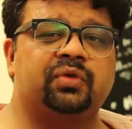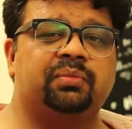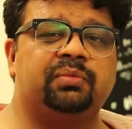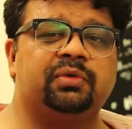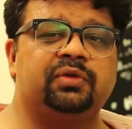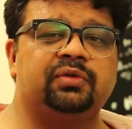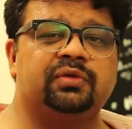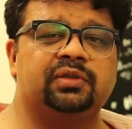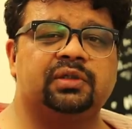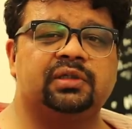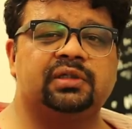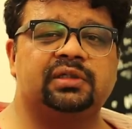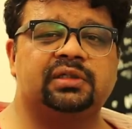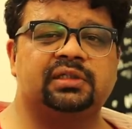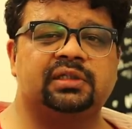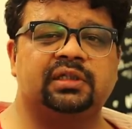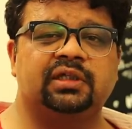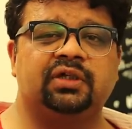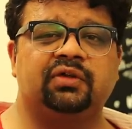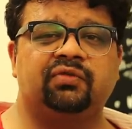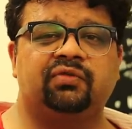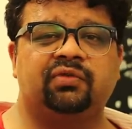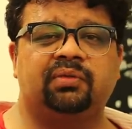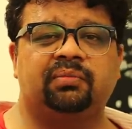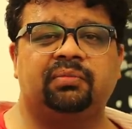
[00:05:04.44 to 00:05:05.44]
from New
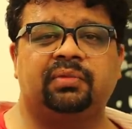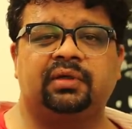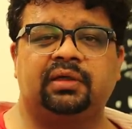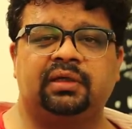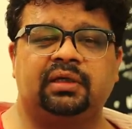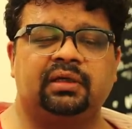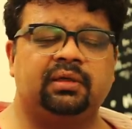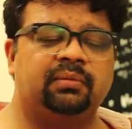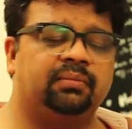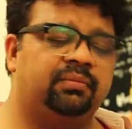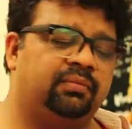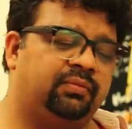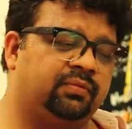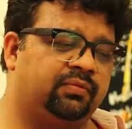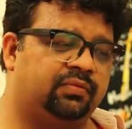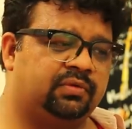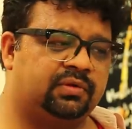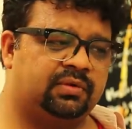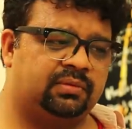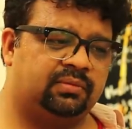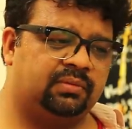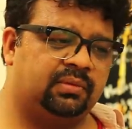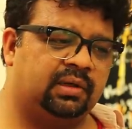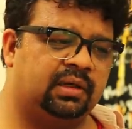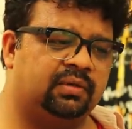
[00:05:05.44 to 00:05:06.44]
Jersey, from Keams,
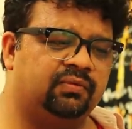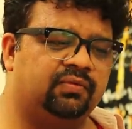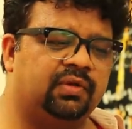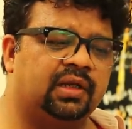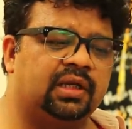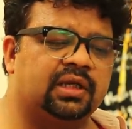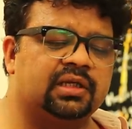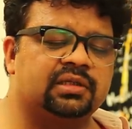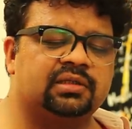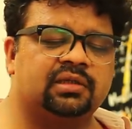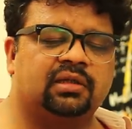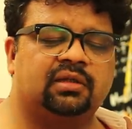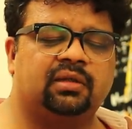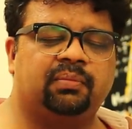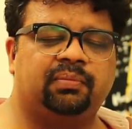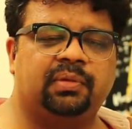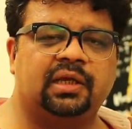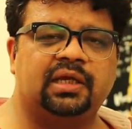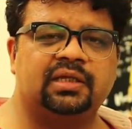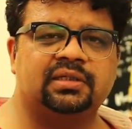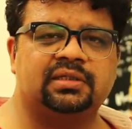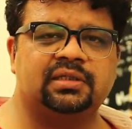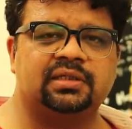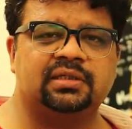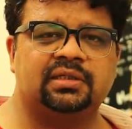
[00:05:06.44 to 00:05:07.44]
and various other
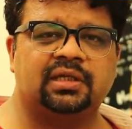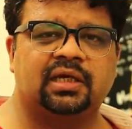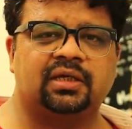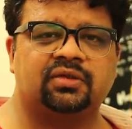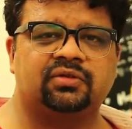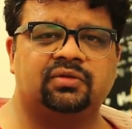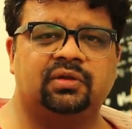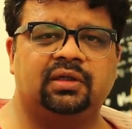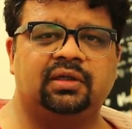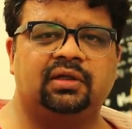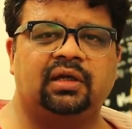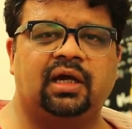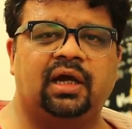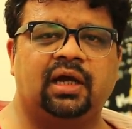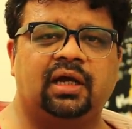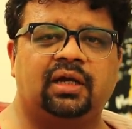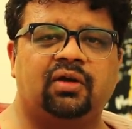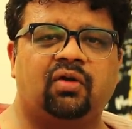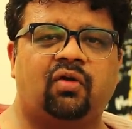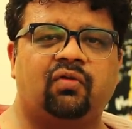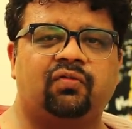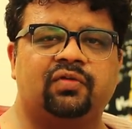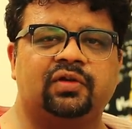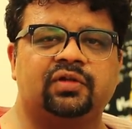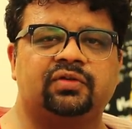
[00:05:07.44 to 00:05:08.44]
places actually. I had
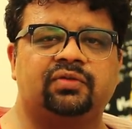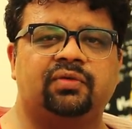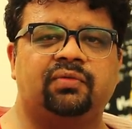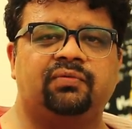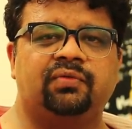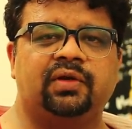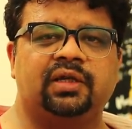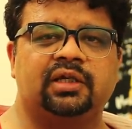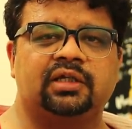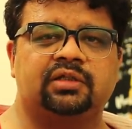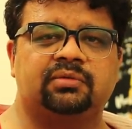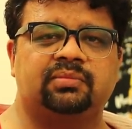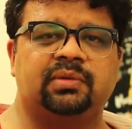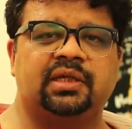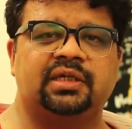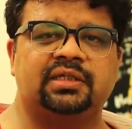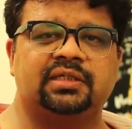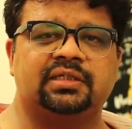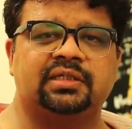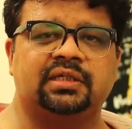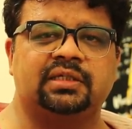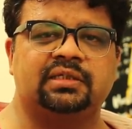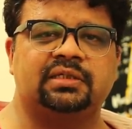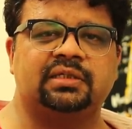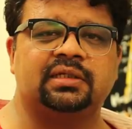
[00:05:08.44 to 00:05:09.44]
offers from various
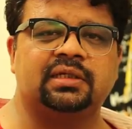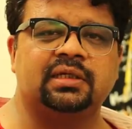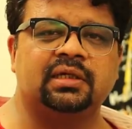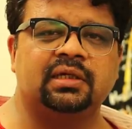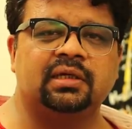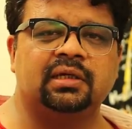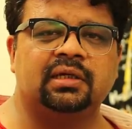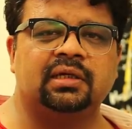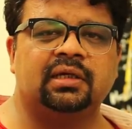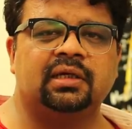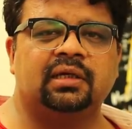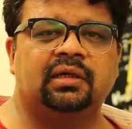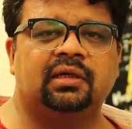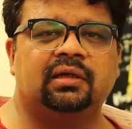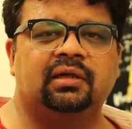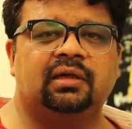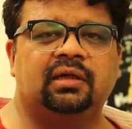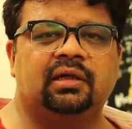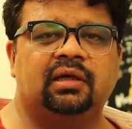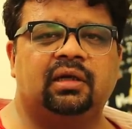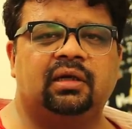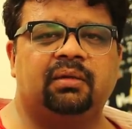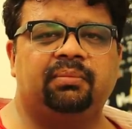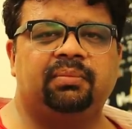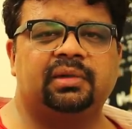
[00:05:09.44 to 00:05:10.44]
places.
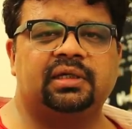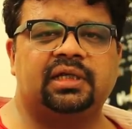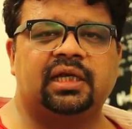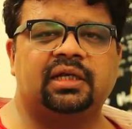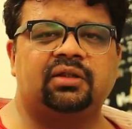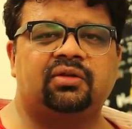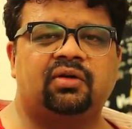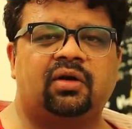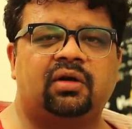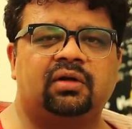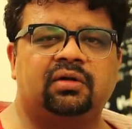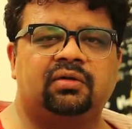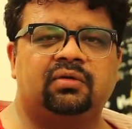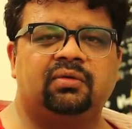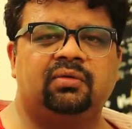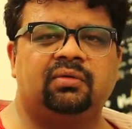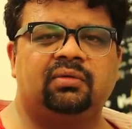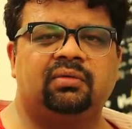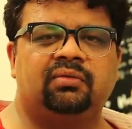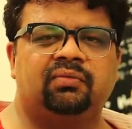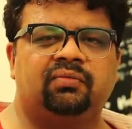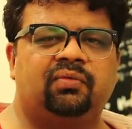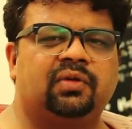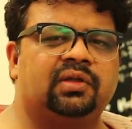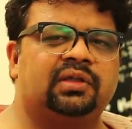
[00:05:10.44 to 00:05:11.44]
But I thought,
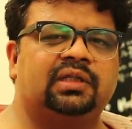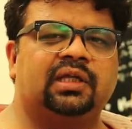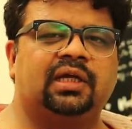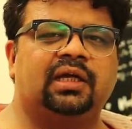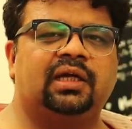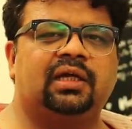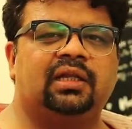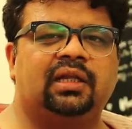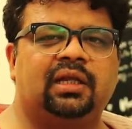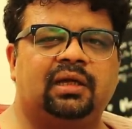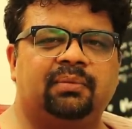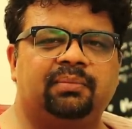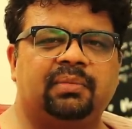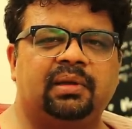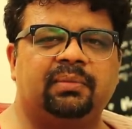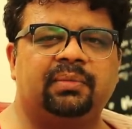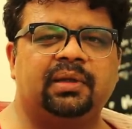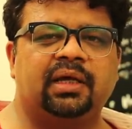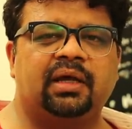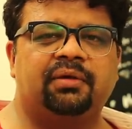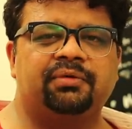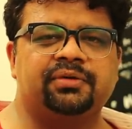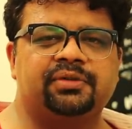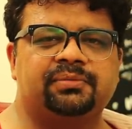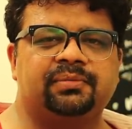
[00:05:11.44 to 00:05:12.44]
what the hell,
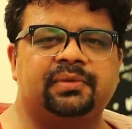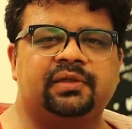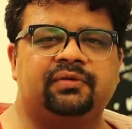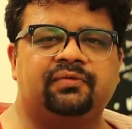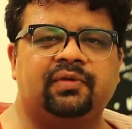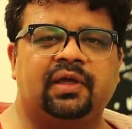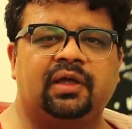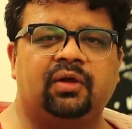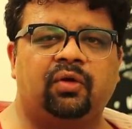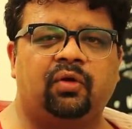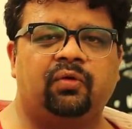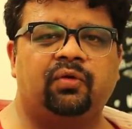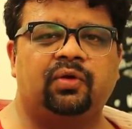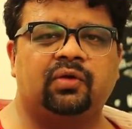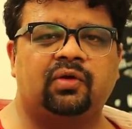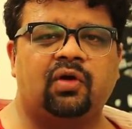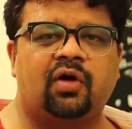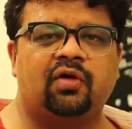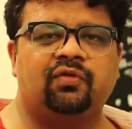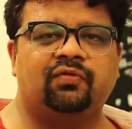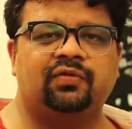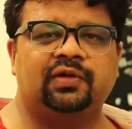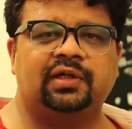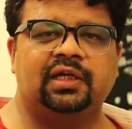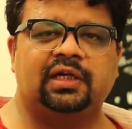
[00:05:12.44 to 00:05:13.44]
maybe I was a bit
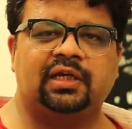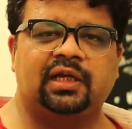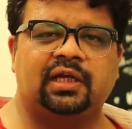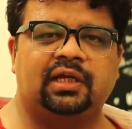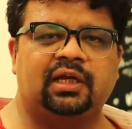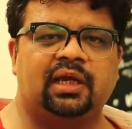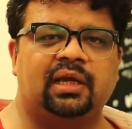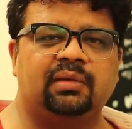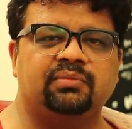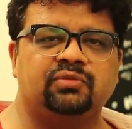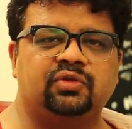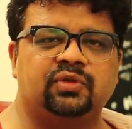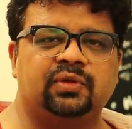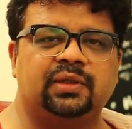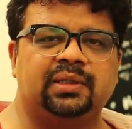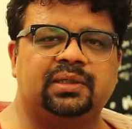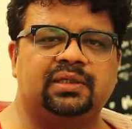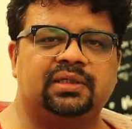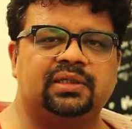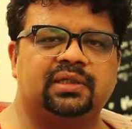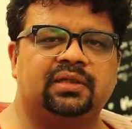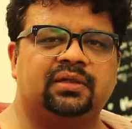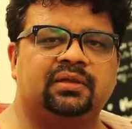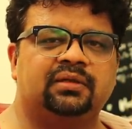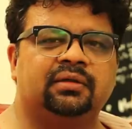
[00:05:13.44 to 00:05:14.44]
overconfident. I came to
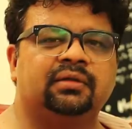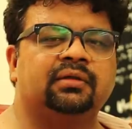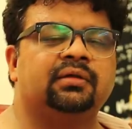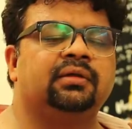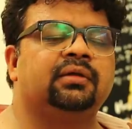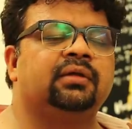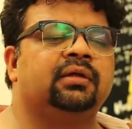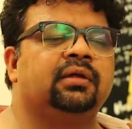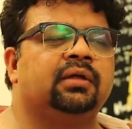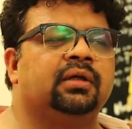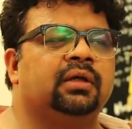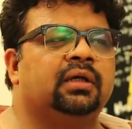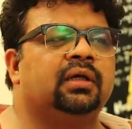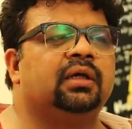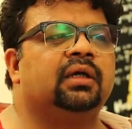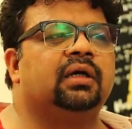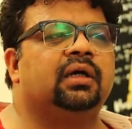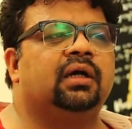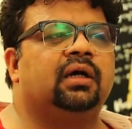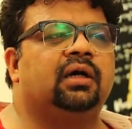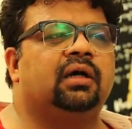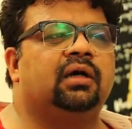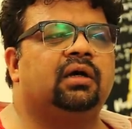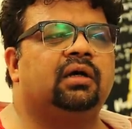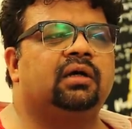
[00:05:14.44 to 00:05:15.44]
India.
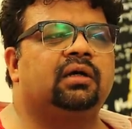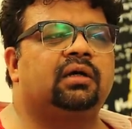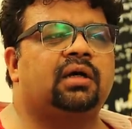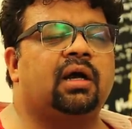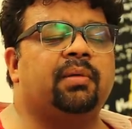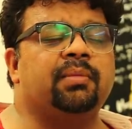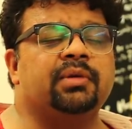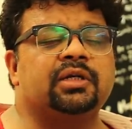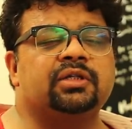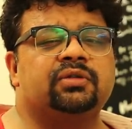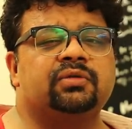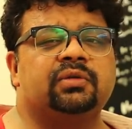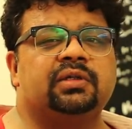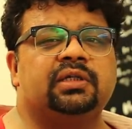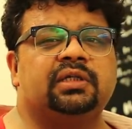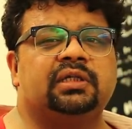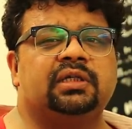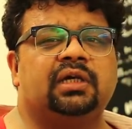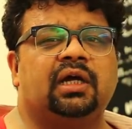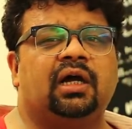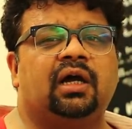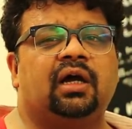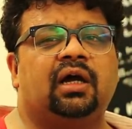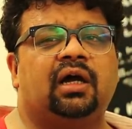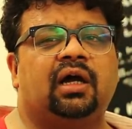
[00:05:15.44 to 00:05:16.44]
Coming to
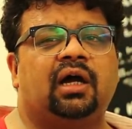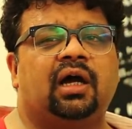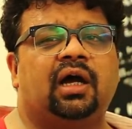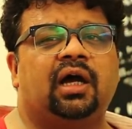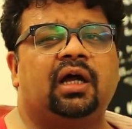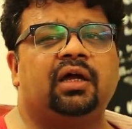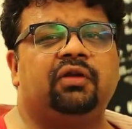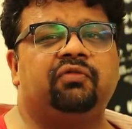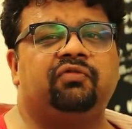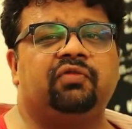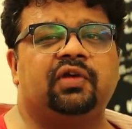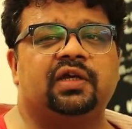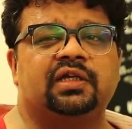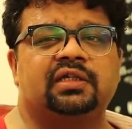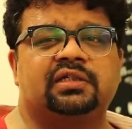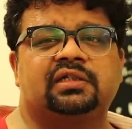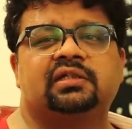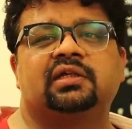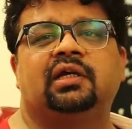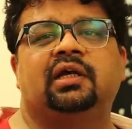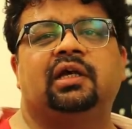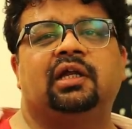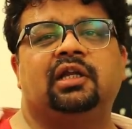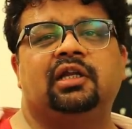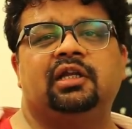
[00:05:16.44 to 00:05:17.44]
India, I
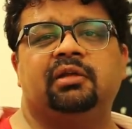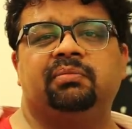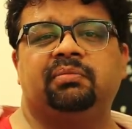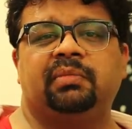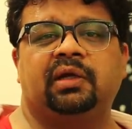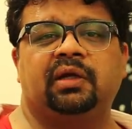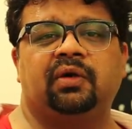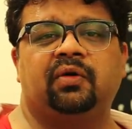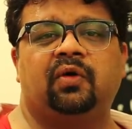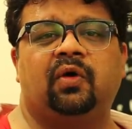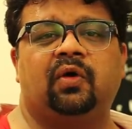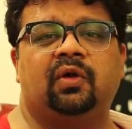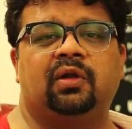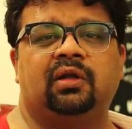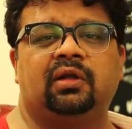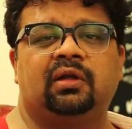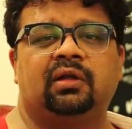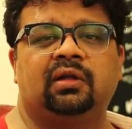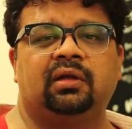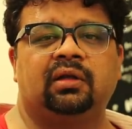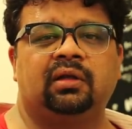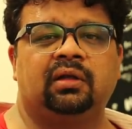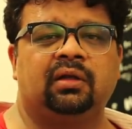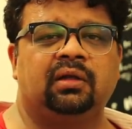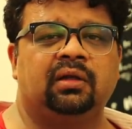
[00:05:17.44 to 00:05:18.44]
faced hell in Bengal.
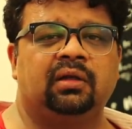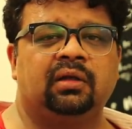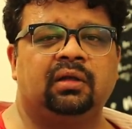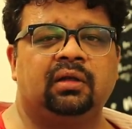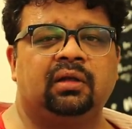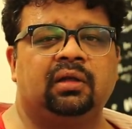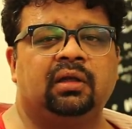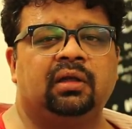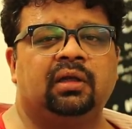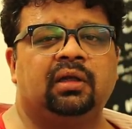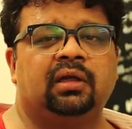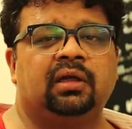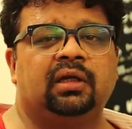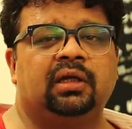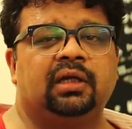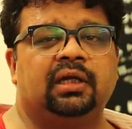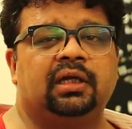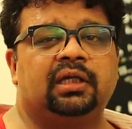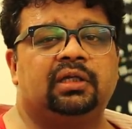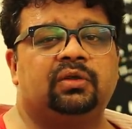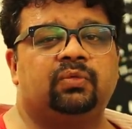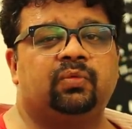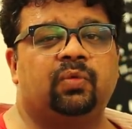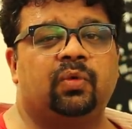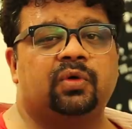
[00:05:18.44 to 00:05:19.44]

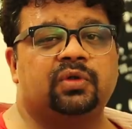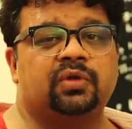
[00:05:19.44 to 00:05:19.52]
It